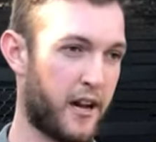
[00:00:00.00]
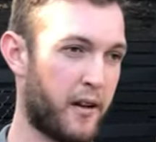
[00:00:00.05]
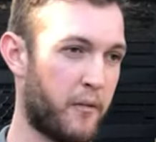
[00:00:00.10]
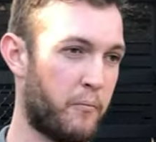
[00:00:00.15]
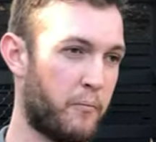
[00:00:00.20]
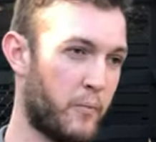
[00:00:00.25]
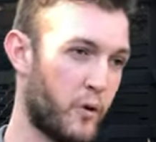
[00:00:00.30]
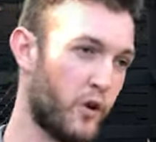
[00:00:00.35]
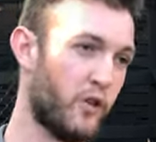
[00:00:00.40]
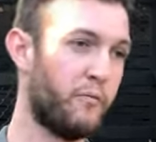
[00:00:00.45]

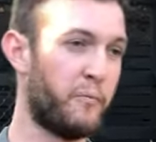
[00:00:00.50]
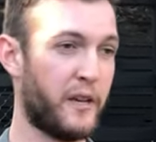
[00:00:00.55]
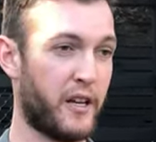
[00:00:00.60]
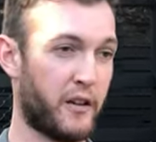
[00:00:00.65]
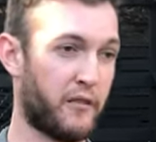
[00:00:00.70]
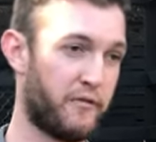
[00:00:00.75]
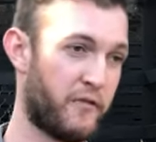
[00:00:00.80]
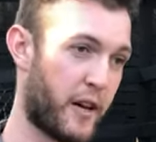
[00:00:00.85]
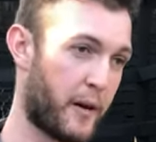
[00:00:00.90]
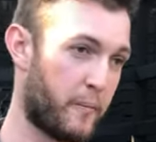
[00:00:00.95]
movement
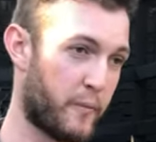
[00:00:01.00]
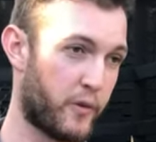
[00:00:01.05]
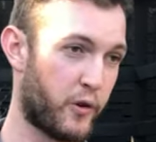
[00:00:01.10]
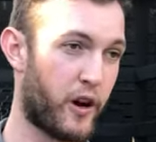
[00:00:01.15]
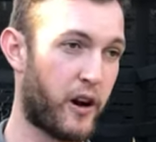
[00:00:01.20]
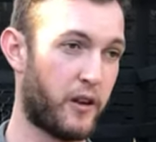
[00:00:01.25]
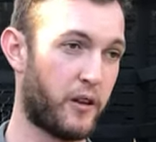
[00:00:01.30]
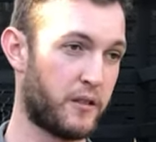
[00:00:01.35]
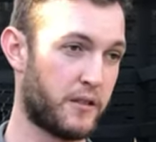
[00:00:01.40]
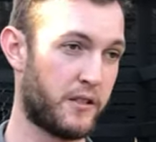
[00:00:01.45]
of venom
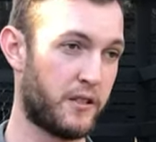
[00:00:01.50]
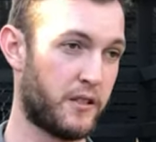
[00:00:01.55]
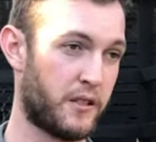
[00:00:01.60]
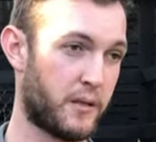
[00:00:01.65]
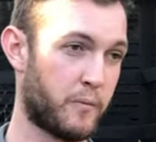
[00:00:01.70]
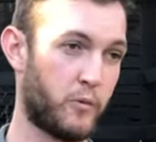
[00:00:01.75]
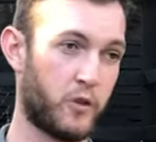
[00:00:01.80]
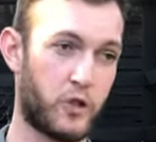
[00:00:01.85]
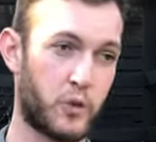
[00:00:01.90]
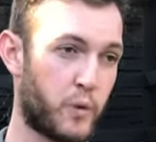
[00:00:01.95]
throughout your
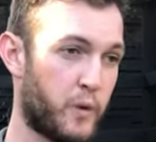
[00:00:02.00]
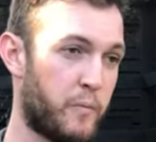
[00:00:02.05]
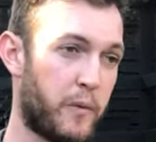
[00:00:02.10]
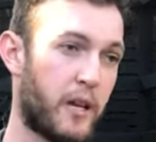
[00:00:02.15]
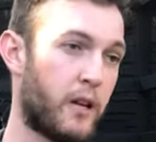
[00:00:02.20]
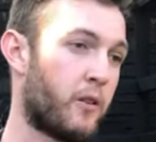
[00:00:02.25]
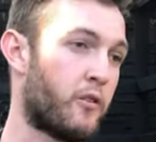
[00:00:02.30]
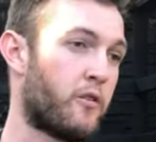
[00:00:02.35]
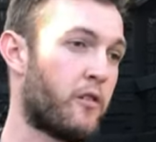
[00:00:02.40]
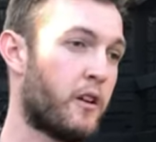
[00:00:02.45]
system, which would
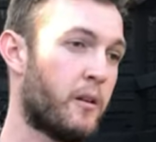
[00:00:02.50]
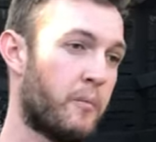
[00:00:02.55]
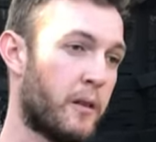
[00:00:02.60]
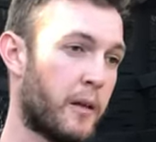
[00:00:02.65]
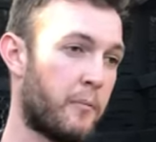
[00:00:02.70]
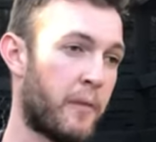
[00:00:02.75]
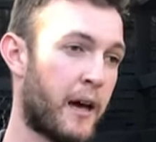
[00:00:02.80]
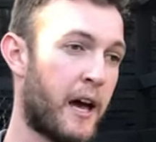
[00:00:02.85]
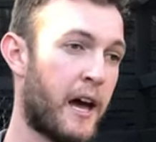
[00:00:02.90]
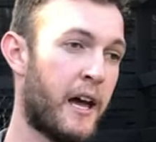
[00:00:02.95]
be
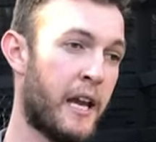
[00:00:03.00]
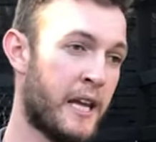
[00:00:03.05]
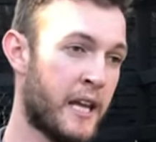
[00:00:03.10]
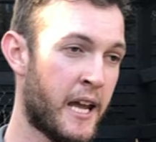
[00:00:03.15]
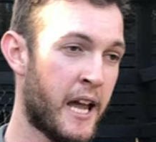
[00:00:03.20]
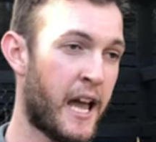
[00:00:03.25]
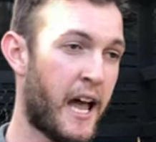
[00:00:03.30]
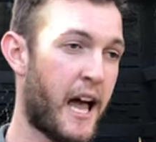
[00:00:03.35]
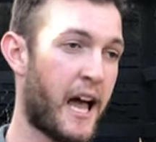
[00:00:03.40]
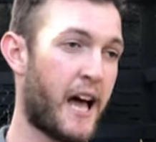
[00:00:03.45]
incredibly bad.
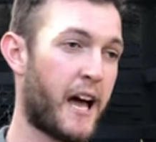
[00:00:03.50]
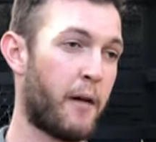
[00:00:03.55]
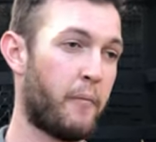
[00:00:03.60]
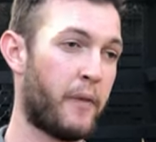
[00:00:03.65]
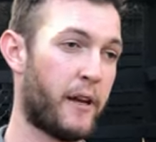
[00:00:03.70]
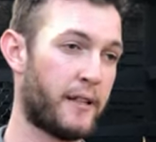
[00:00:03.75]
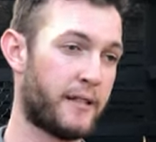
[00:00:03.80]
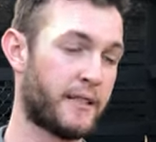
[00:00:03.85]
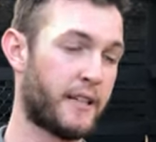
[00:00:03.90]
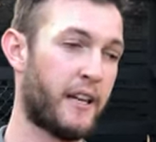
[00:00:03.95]

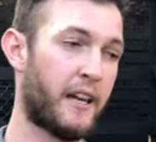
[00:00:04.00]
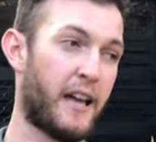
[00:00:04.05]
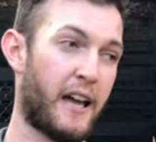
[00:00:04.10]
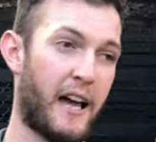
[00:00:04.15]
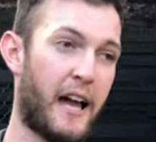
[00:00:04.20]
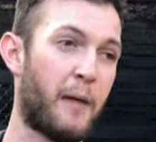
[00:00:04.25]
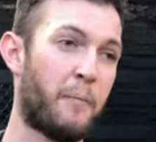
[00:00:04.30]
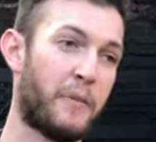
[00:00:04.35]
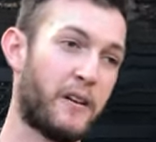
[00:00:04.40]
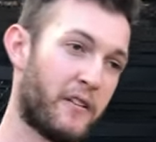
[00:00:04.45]
It's going to
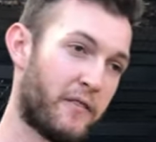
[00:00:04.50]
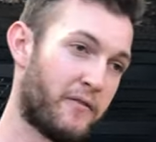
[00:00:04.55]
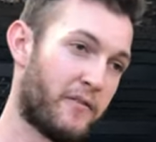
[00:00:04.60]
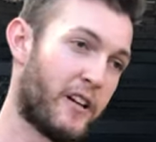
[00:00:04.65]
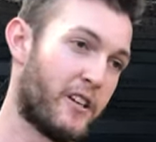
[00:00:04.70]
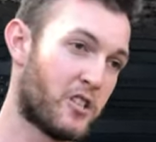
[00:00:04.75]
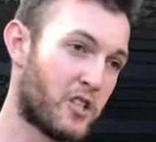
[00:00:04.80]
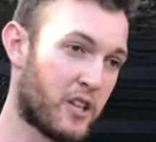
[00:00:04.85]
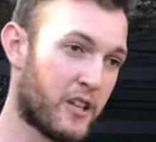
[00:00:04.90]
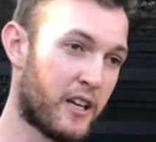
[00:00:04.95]
happen
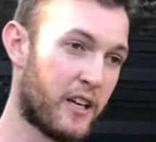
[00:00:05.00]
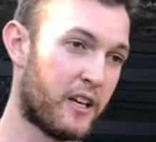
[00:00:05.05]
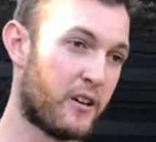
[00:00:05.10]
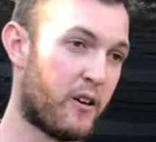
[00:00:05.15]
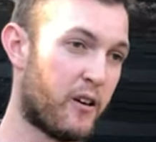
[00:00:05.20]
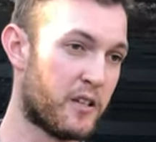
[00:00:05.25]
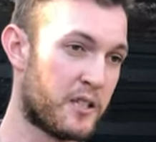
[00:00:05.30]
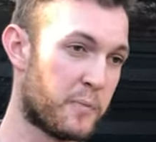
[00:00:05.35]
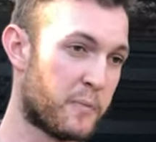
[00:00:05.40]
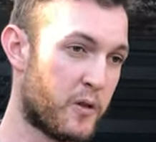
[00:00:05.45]
eventually in
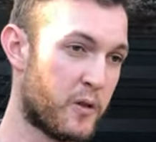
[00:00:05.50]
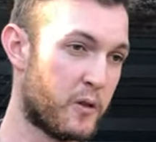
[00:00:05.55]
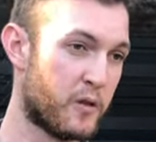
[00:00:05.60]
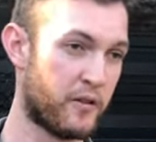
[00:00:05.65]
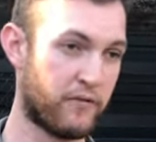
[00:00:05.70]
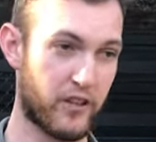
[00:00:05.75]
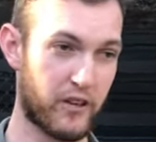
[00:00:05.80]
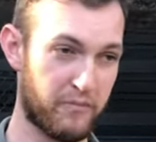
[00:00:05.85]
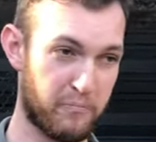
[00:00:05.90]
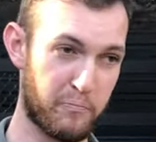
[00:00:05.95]
hospital.
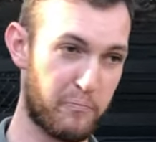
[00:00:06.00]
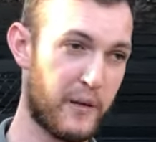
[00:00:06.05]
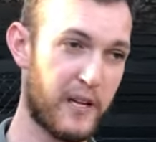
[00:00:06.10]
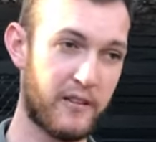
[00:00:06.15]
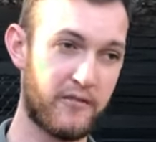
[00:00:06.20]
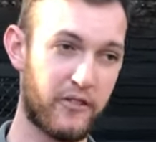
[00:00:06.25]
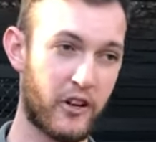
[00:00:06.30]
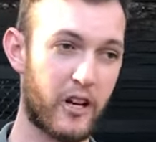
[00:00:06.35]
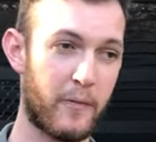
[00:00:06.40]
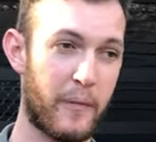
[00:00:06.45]
If you're
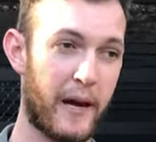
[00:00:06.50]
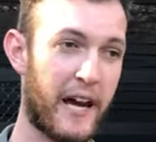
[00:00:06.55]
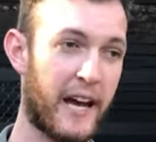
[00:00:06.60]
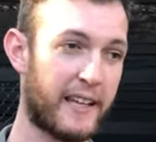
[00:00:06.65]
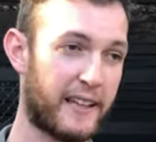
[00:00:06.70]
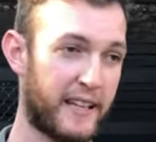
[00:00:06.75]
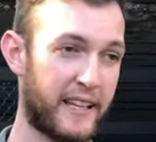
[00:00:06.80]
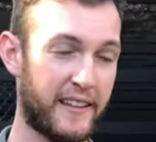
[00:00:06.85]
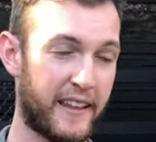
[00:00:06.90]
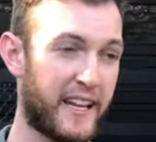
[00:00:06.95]
bitten very
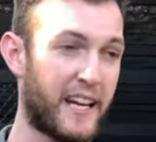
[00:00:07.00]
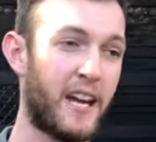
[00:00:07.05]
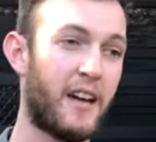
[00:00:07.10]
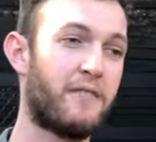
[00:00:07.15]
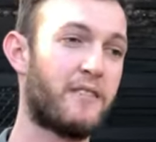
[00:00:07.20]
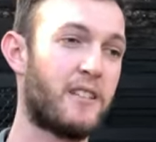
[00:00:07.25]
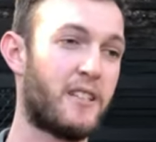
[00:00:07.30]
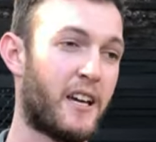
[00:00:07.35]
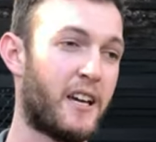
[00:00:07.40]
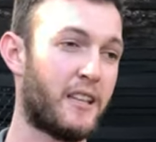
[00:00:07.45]
badly, they're going to
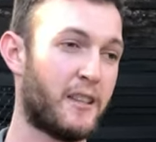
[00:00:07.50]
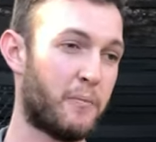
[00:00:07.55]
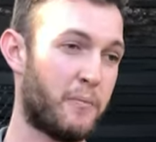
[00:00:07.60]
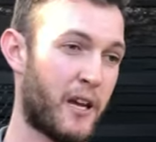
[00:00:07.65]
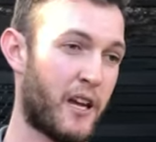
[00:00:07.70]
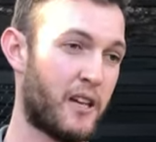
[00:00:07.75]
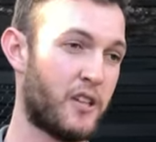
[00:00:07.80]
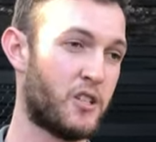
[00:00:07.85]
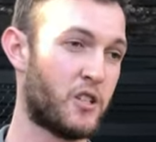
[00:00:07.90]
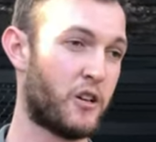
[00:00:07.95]
have to take the
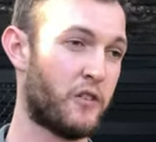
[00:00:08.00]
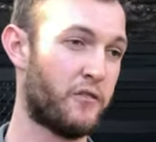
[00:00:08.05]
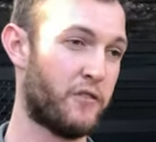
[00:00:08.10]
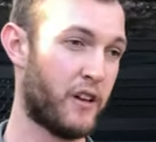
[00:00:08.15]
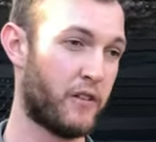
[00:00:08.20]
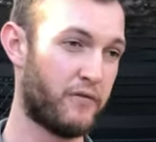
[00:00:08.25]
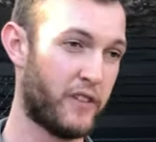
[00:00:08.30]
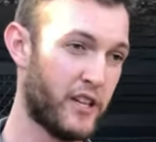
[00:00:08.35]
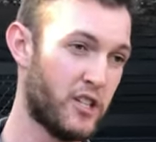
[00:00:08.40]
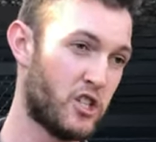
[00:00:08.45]
bandage off
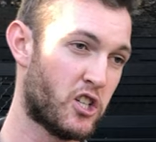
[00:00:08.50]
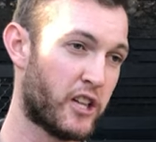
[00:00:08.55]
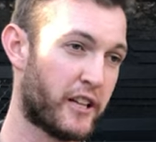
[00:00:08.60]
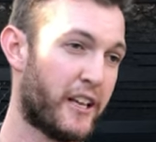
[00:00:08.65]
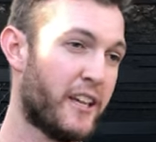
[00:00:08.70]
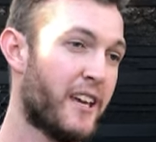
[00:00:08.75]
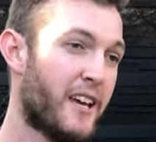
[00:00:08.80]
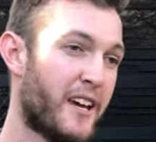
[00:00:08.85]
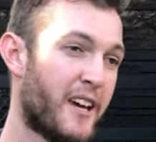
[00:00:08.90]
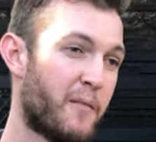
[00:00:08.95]

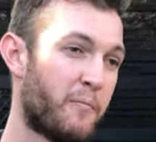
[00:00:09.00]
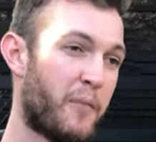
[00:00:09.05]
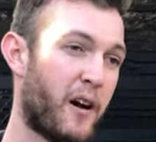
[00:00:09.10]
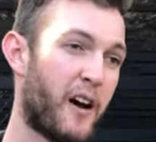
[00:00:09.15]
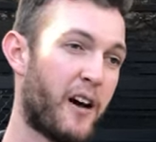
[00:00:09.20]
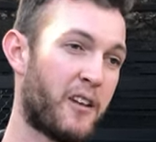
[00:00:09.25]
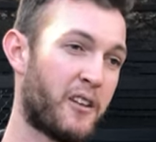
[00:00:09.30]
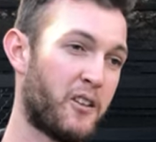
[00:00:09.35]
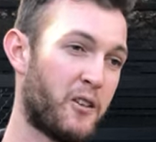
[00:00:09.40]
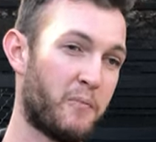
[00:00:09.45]
eventually,
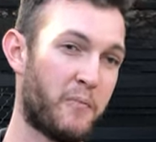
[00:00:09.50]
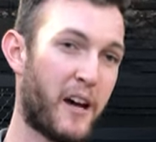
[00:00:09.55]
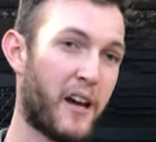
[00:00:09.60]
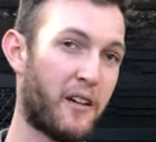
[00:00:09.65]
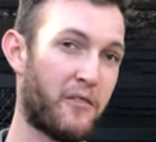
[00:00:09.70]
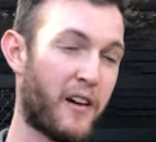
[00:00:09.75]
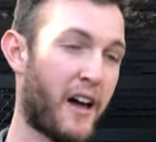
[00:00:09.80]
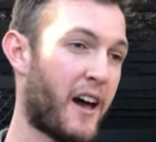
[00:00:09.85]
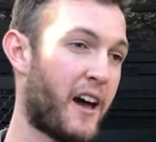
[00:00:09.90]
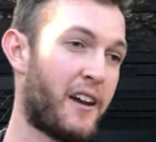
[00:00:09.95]
but you may
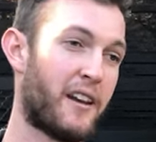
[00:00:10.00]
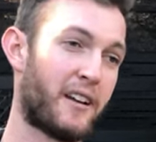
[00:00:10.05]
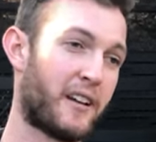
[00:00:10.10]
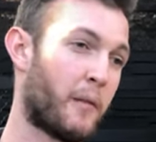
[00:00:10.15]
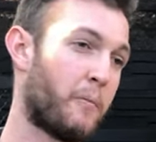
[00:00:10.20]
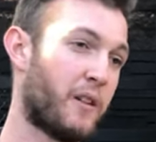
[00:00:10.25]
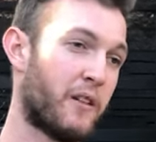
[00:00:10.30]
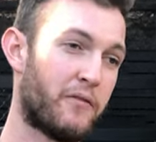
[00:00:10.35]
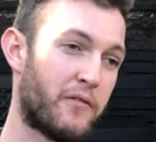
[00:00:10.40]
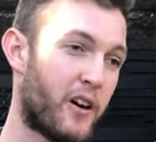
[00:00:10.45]
have had a
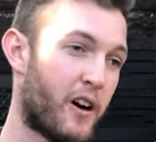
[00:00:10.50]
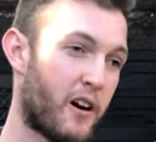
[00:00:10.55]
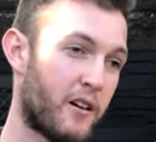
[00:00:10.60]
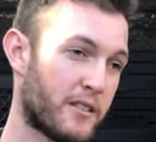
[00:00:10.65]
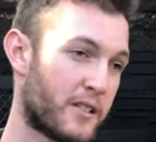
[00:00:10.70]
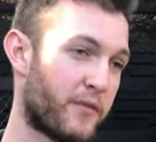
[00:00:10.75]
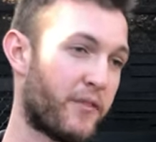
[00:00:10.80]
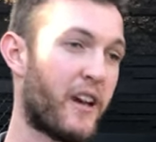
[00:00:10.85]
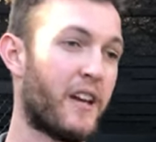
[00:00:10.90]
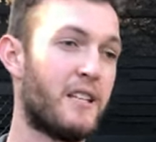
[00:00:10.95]
couple of
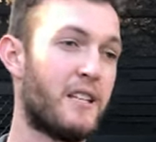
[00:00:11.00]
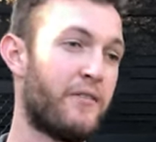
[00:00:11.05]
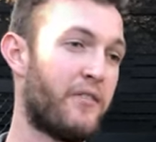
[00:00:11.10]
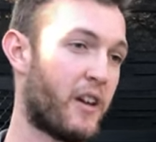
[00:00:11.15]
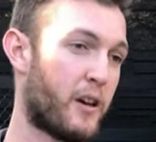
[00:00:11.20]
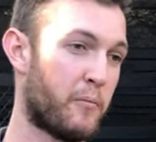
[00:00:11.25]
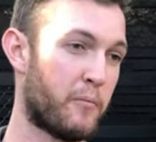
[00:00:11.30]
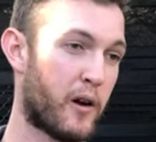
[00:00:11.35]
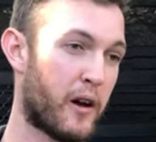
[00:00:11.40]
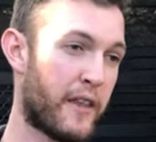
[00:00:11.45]
vials of
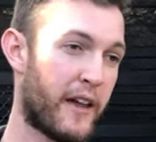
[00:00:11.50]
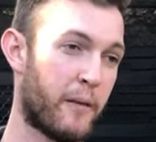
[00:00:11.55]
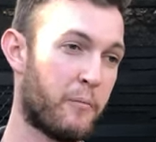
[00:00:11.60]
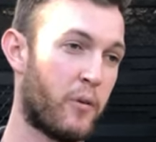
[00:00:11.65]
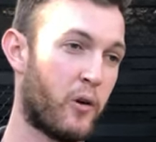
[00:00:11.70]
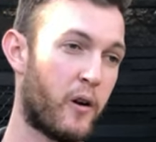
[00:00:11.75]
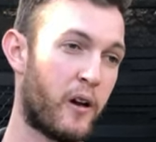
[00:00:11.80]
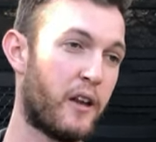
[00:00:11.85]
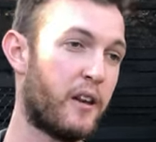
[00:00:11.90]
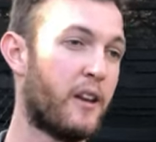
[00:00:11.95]
anti-venom by that
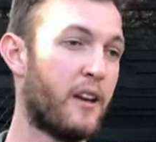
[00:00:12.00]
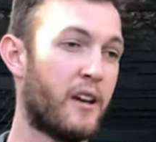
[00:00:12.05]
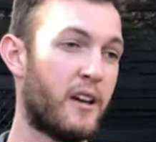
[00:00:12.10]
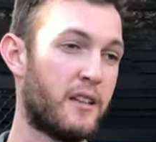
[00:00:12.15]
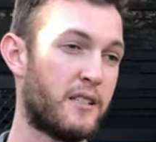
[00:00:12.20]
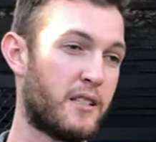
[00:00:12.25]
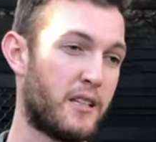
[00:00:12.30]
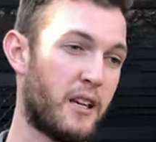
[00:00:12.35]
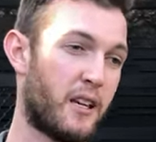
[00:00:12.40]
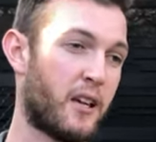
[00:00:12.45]
point,
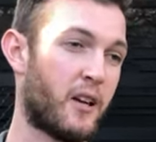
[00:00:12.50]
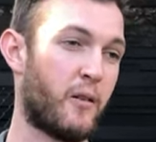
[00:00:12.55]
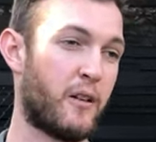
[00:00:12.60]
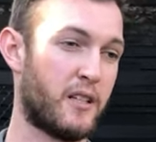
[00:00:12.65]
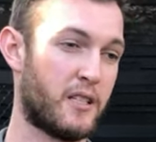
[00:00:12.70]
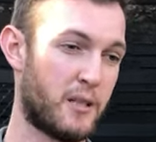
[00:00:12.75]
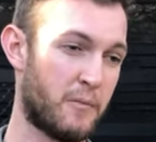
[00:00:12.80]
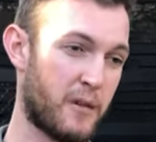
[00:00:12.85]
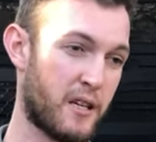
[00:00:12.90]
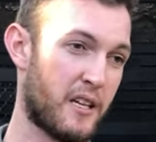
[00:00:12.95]
so you're
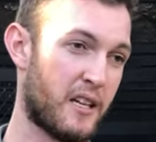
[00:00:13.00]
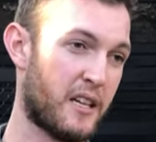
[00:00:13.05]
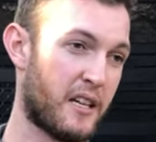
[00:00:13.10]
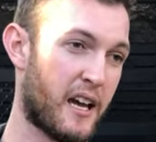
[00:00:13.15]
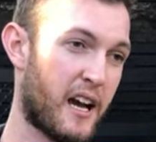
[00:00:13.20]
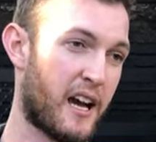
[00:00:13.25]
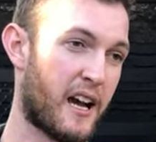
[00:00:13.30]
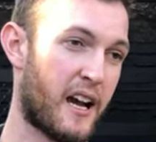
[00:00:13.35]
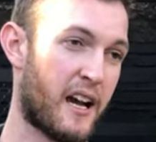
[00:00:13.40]
going to be